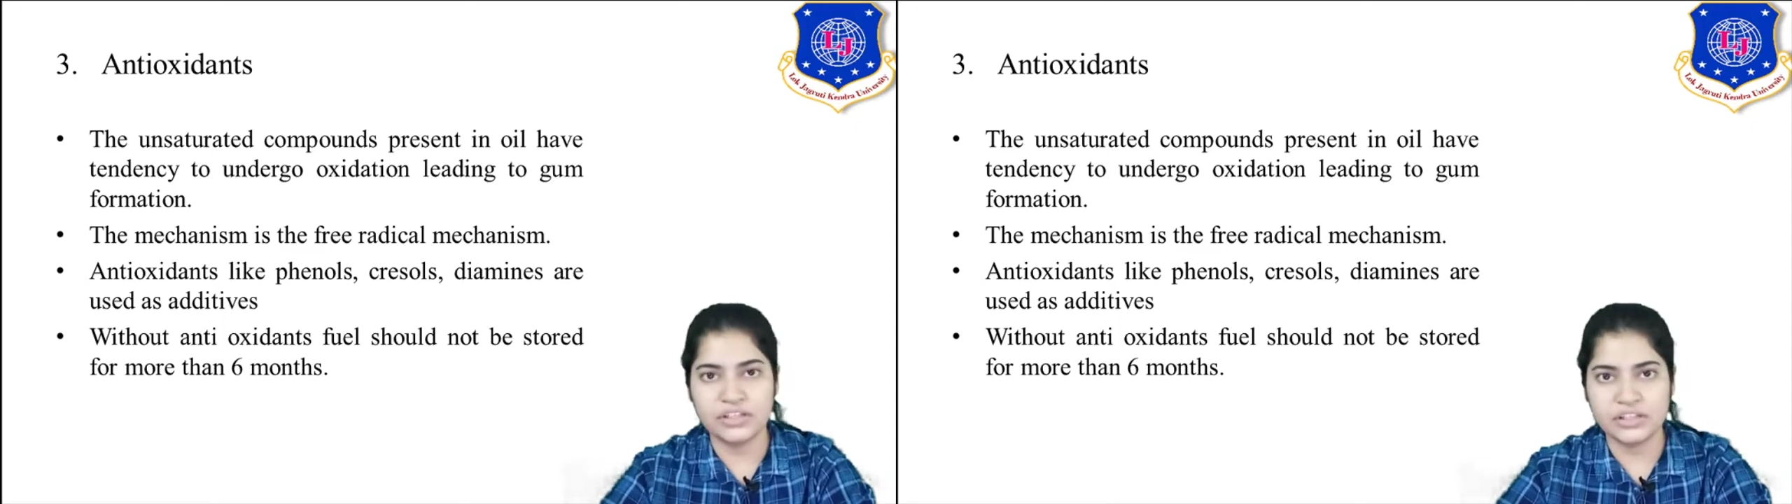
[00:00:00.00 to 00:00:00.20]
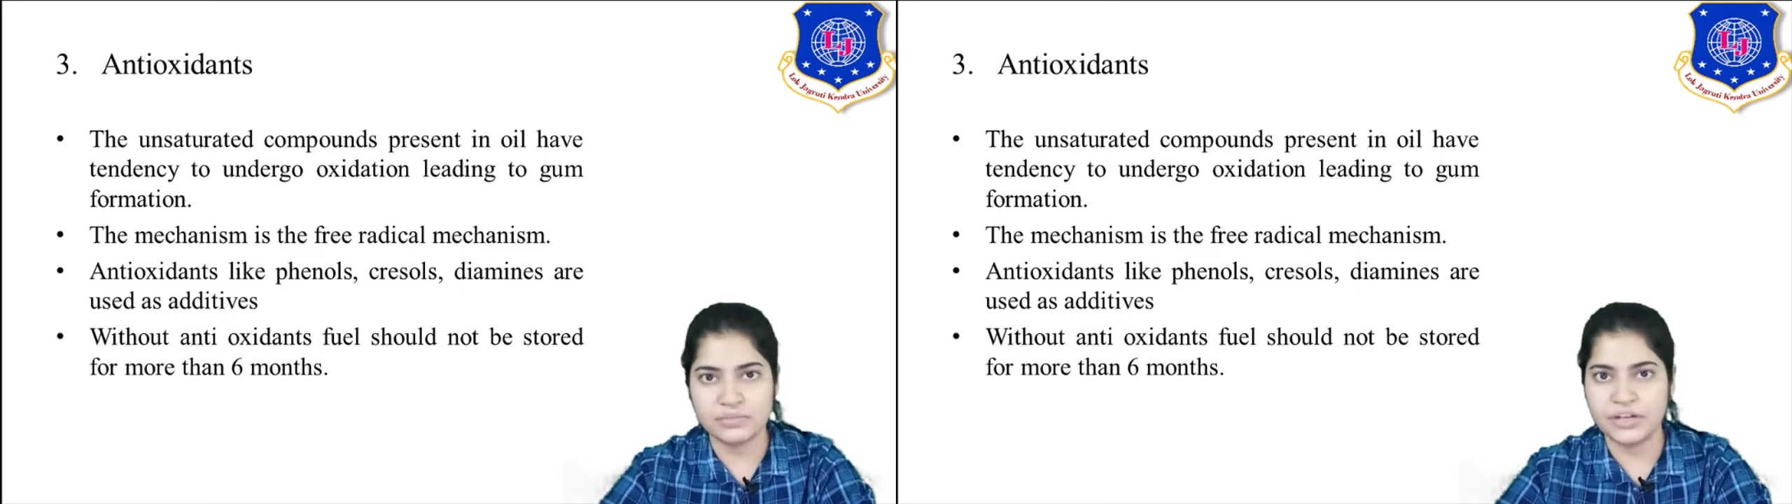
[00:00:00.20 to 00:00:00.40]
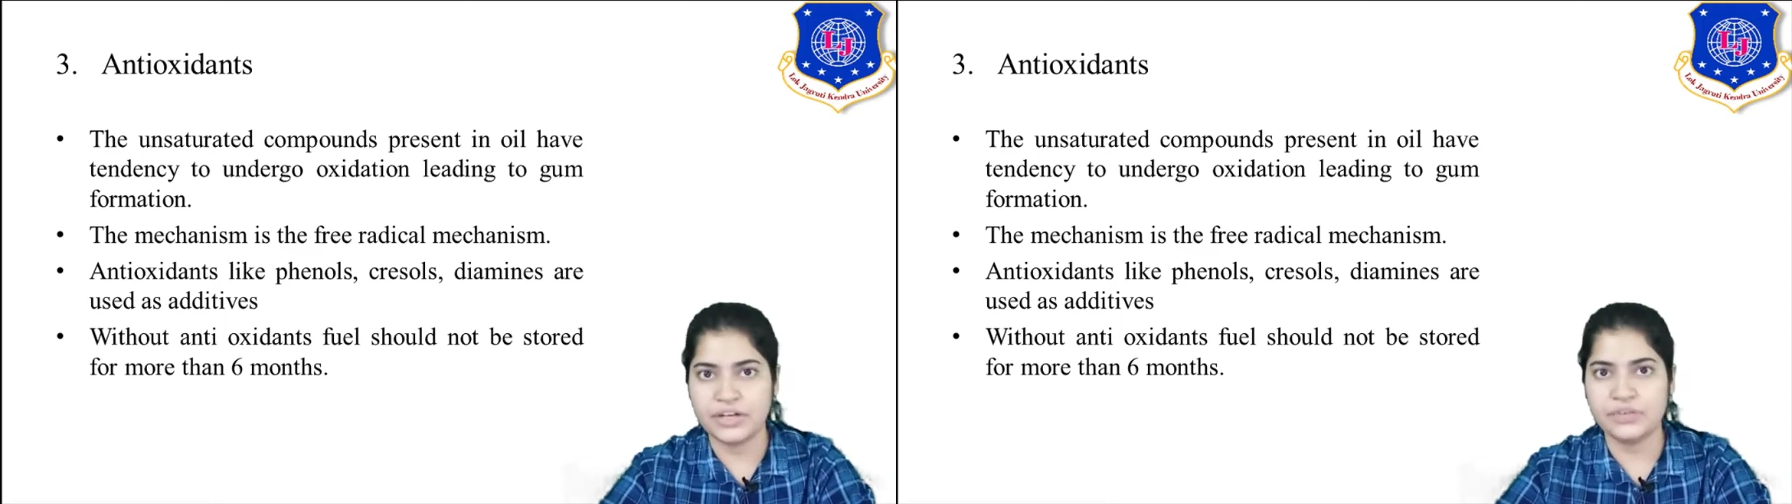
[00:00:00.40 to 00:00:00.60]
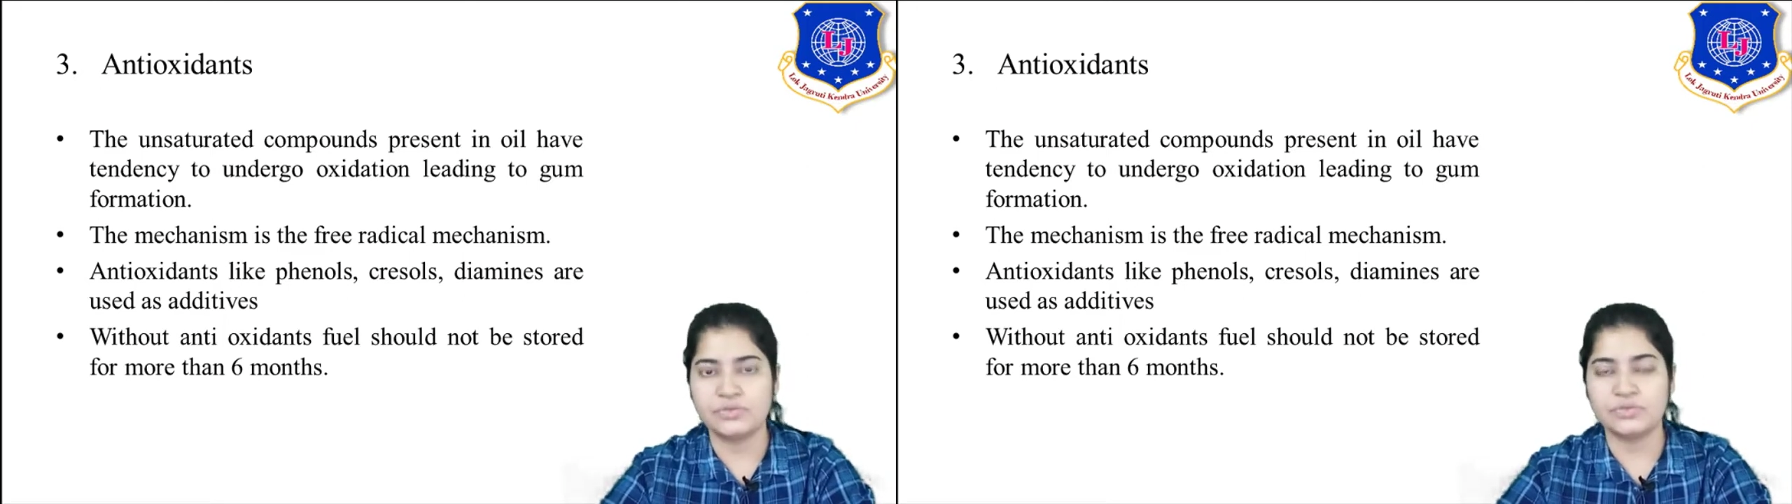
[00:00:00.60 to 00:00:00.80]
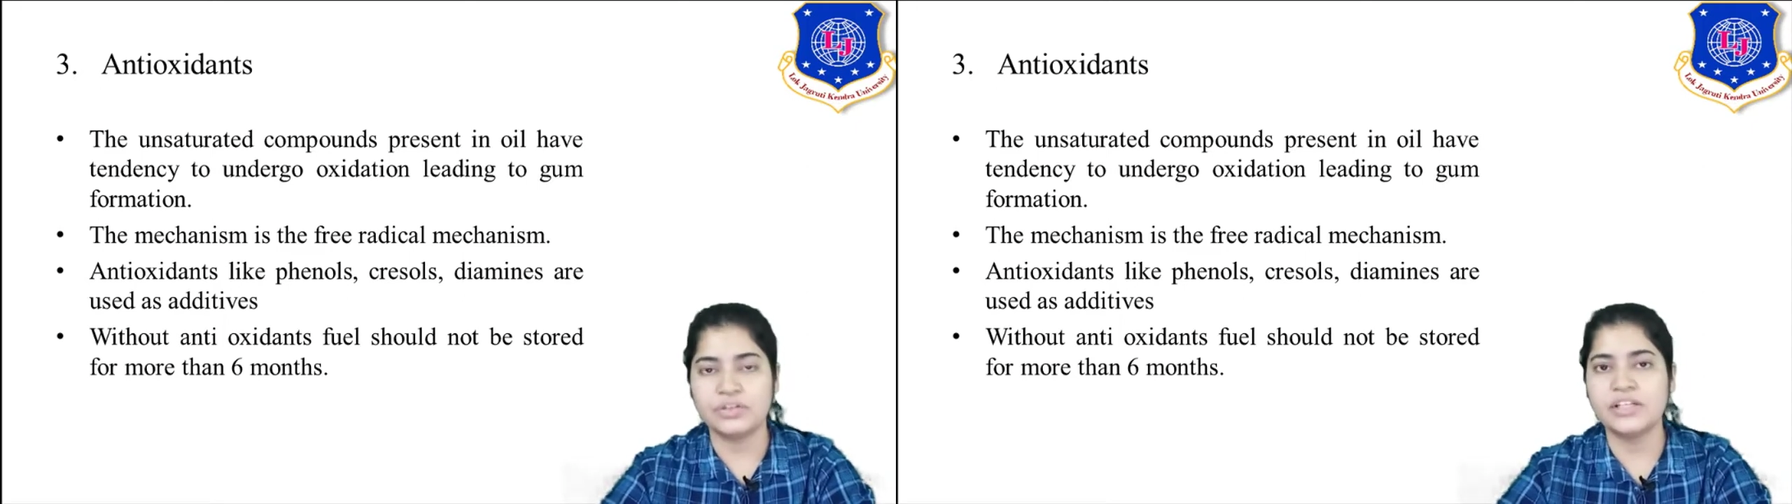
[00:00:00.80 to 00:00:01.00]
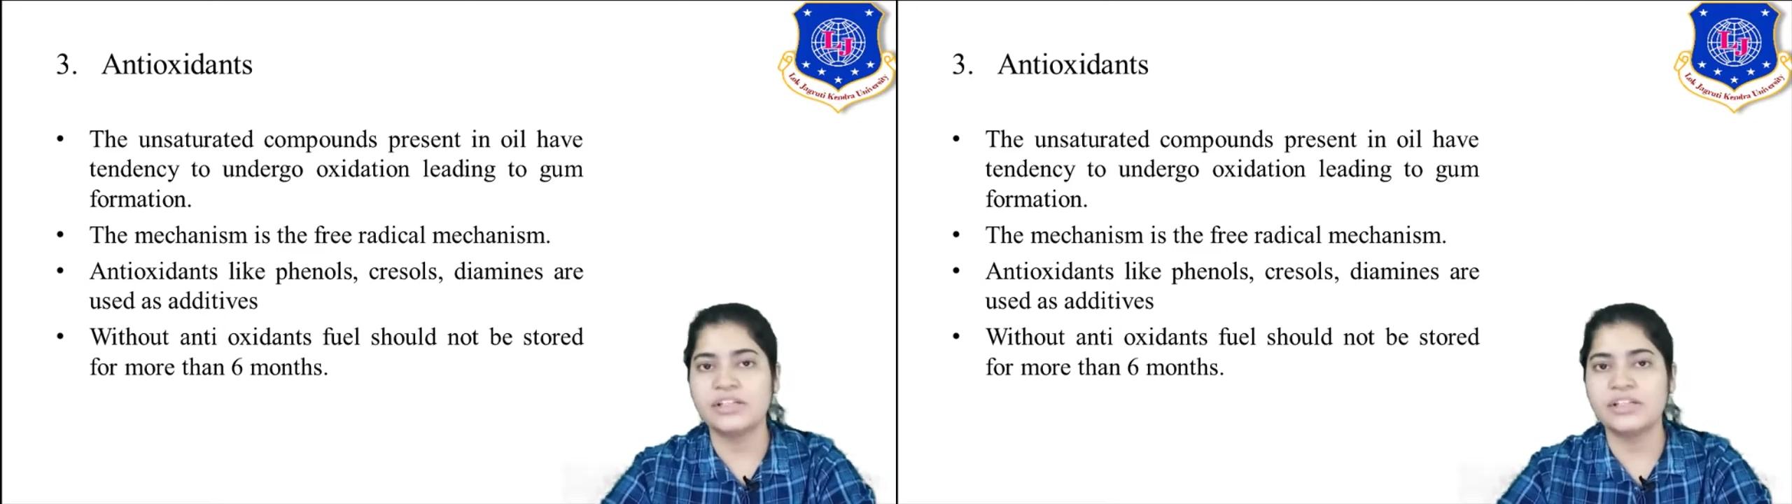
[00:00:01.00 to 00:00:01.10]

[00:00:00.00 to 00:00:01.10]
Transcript: is produced, okay,